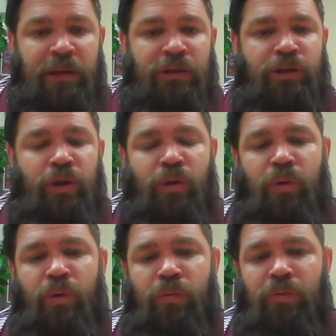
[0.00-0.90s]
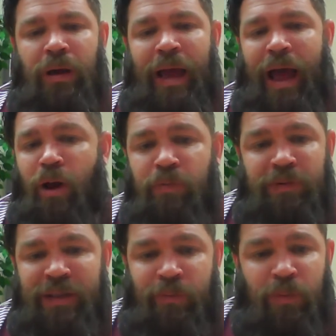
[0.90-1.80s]
to help
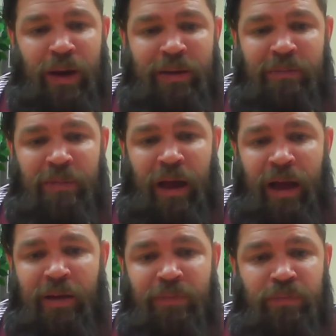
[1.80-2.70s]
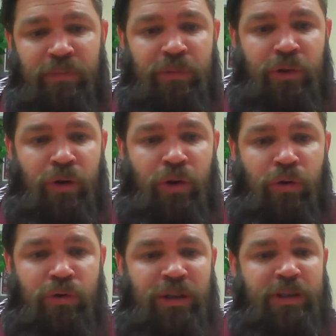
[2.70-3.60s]
someone
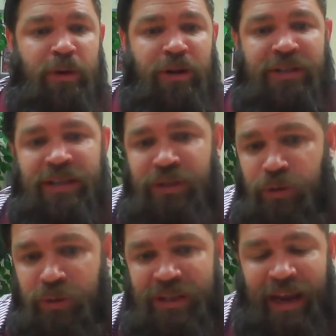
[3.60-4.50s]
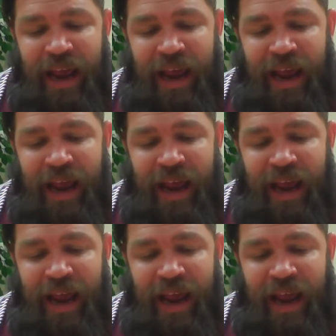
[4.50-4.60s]
who's experiencing suicide